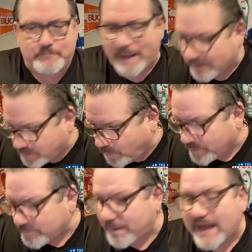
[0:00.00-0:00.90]
better
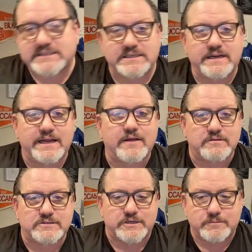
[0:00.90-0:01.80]
quarterbacks than the
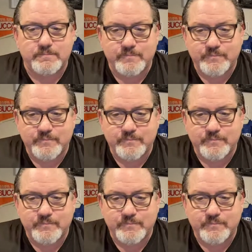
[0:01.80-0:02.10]
other two.